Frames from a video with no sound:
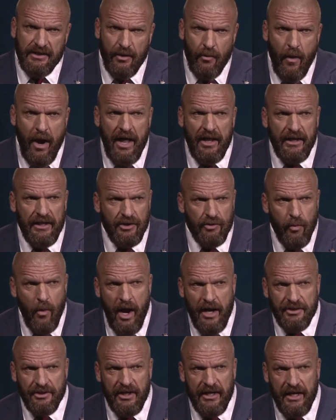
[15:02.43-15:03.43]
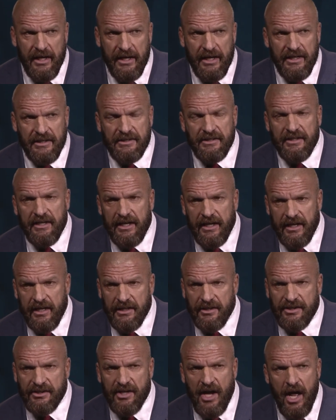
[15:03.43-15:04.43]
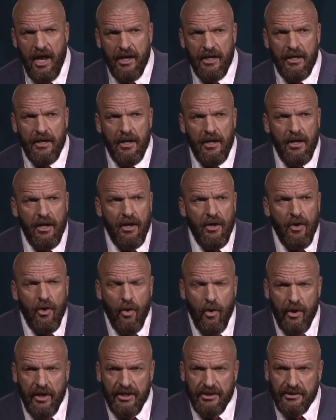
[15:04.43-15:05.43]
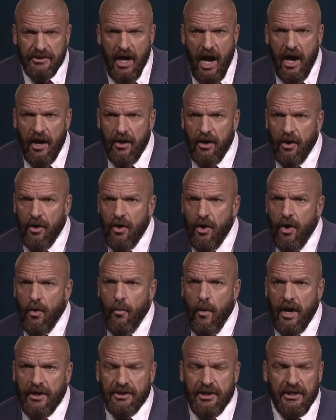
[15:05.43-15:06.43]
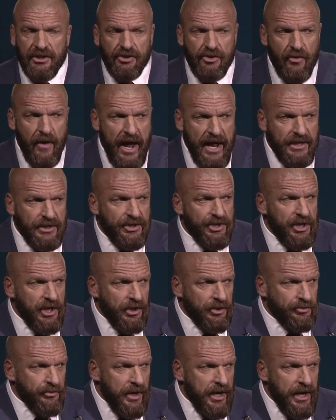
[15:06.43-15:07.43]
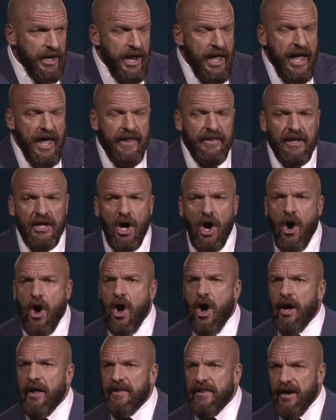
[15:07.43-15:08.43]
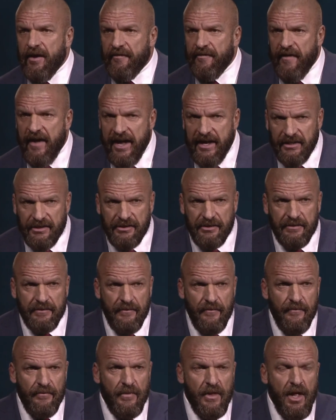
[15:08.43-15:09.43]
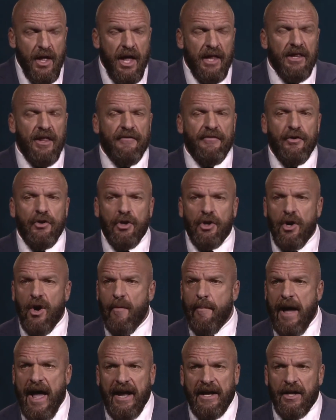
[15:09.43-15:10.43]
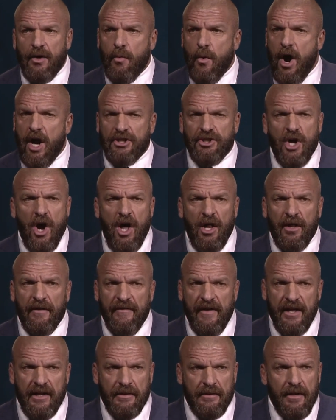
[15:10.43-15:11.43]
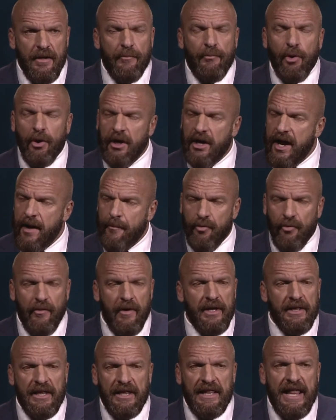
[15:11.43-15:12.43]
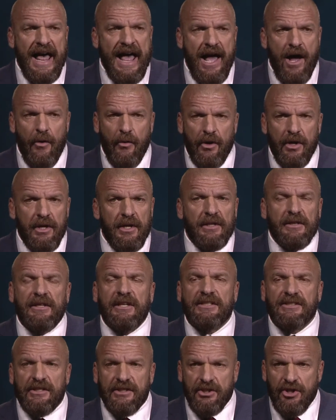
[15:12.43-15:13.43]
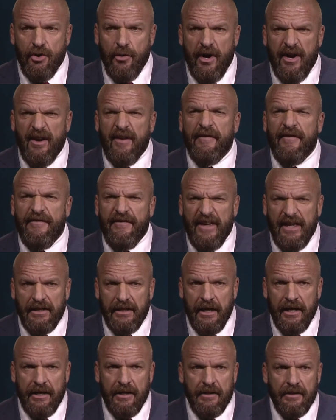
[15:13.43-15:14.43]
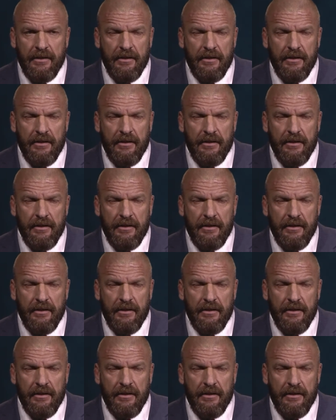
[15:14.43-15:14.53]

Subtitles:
And while he's watching it, he's seeing his son or his daughter watch his grandchildren and the awe in their face. I'd love for you to go back and watch all of it. Put it up really loud. Listen to it. Feel it.